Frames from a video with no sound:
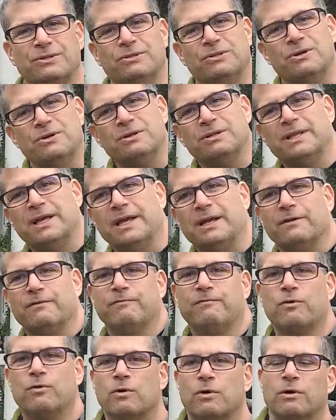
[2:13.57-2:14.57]
look like a
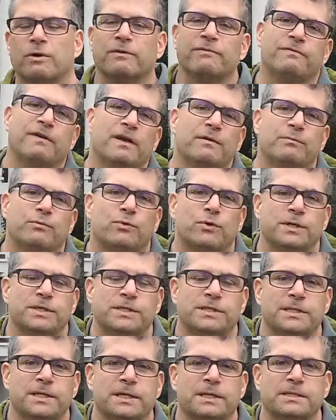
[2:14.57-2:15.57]
4 or a
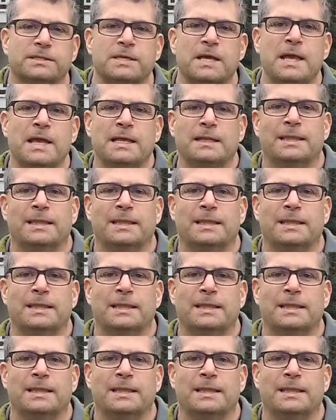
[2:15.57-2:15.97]
5.6